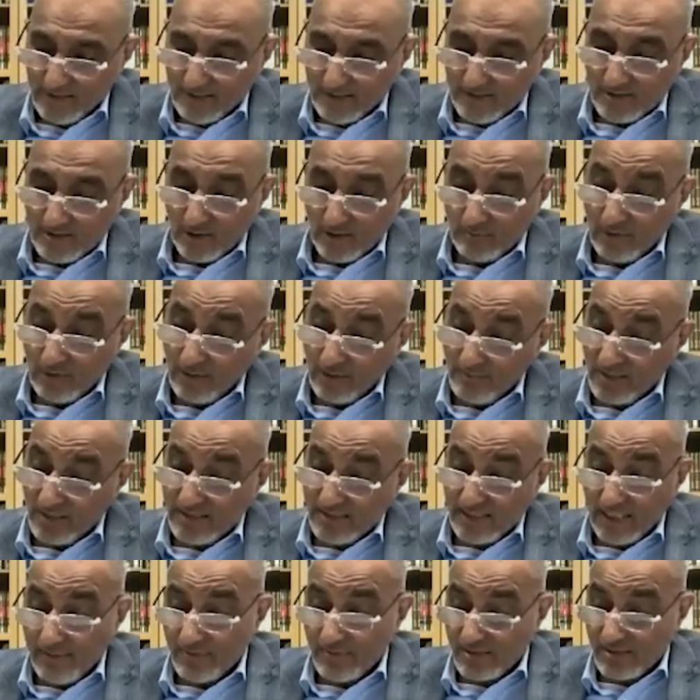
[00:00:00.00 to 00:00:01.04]
So Imam
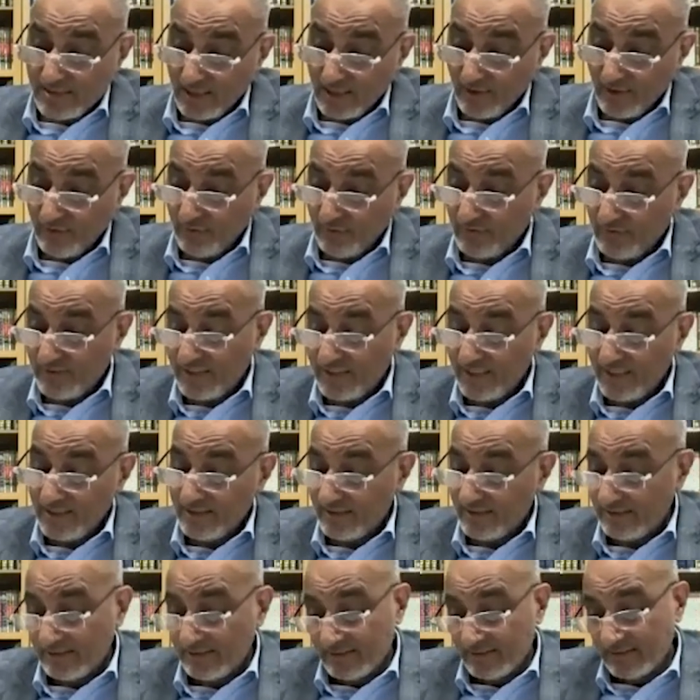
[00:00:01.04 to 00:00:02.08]
Nasa'i himself did